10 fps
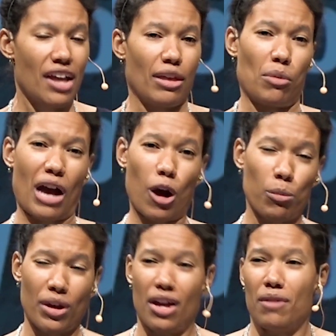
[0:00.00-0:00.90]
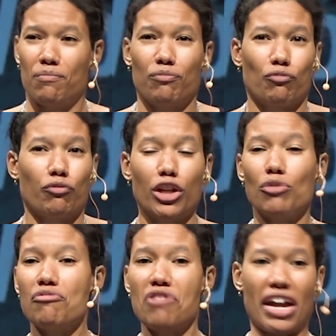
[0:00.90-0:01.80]
that will help
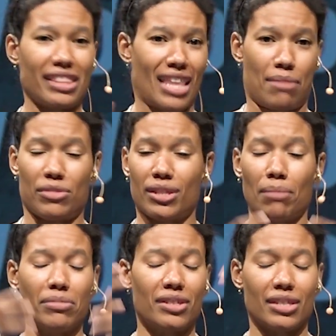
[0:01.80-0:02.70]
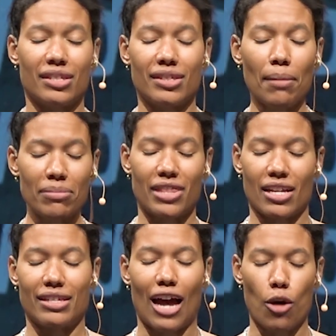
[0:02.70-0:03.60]
reunite them, something
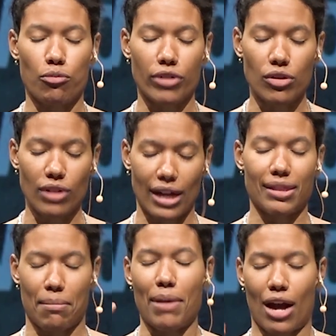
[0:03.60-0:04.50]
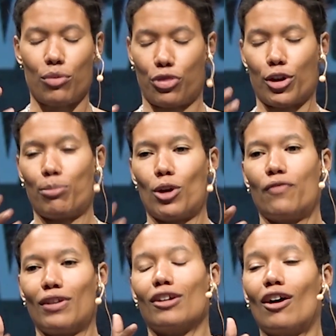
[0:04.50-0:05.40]
to help reunite them back with their
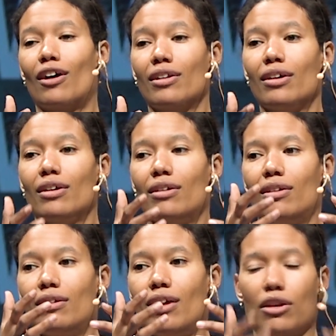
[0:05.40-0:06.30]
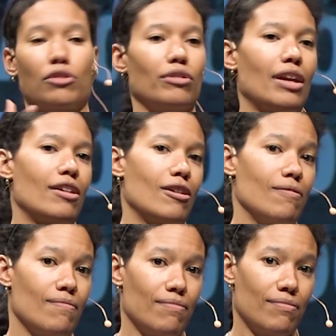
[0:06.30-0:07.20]
perfect God and Creator.
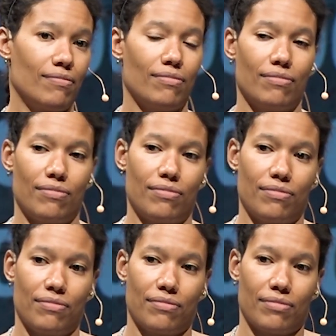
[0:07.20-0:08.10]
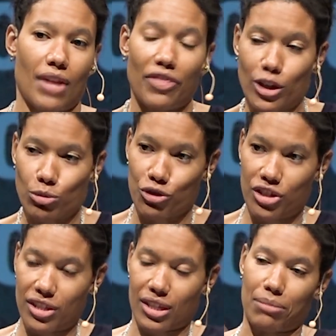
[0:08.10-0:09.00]
And that's where
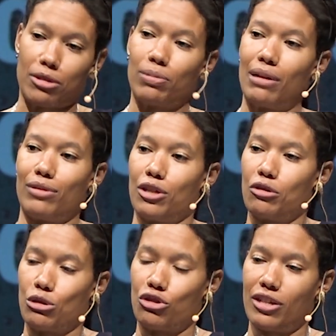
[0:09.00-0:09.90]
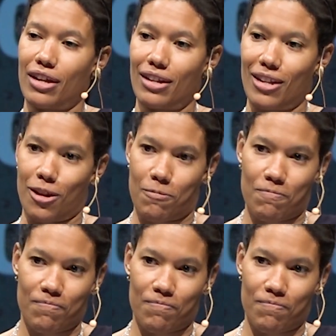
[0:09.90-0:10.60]
Jesus comes to play within Christianity.